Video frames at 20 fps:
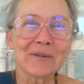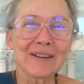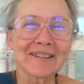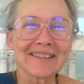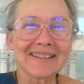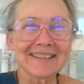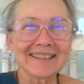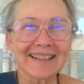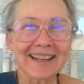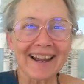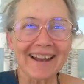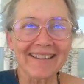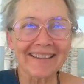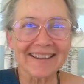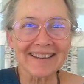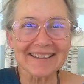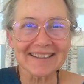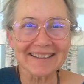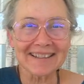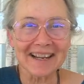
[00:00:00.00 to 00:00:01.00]
ones, it's
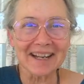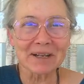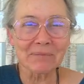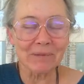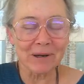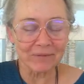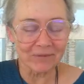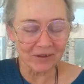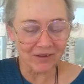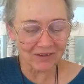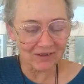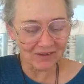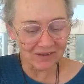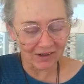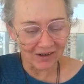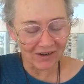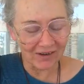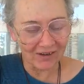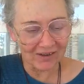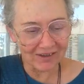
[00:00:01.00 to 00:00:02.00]
Alice. I am of the
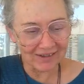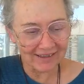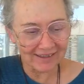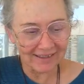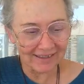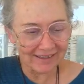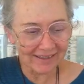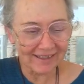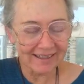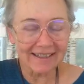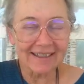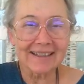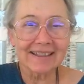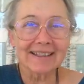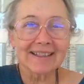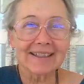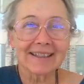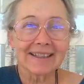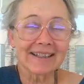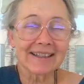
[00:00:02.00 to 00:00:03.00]
stars.
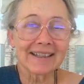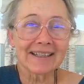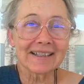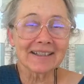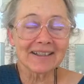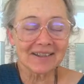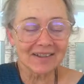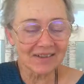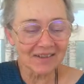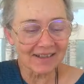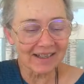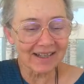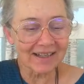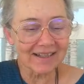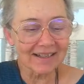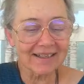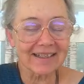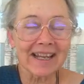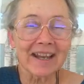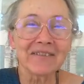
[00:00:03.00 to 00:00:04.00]
This is the
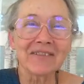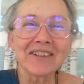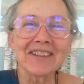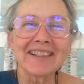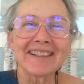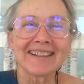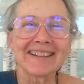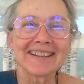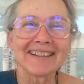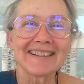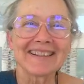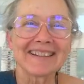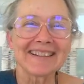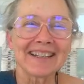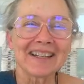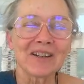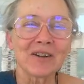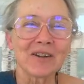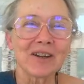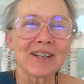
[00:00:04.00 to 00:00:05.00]
7th in a
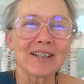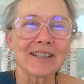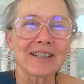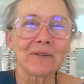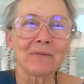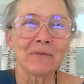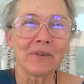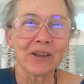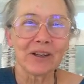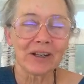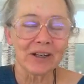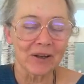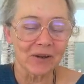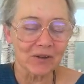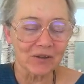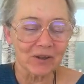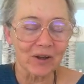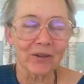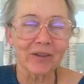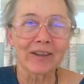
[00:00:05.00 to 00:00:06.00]
series of
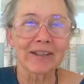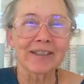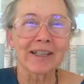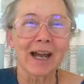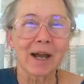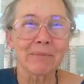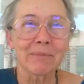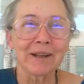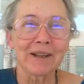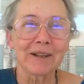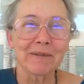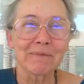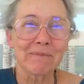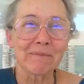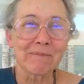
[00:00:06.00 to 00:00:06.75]
videos on the topic